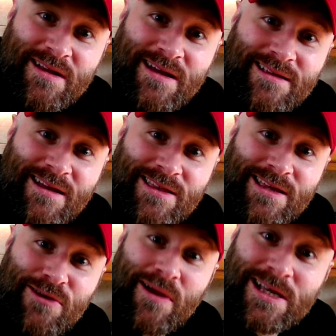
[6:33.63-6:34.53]
and I
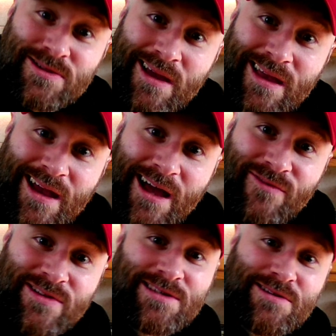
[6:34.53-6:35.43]
think you guys will get a kick out
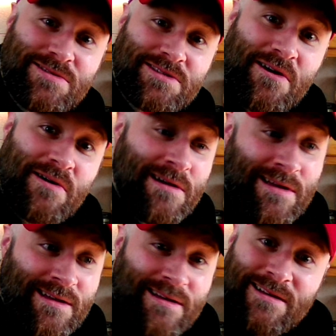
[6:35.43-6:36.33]
of it too, so
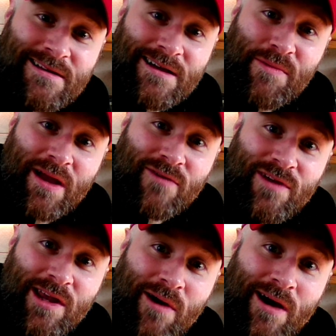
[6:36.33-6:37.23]
I make a
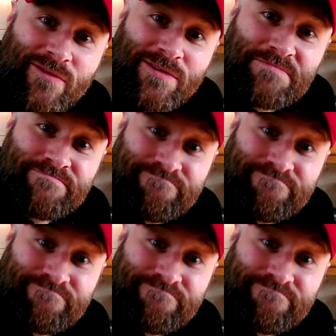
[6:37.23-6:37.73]
video out of it.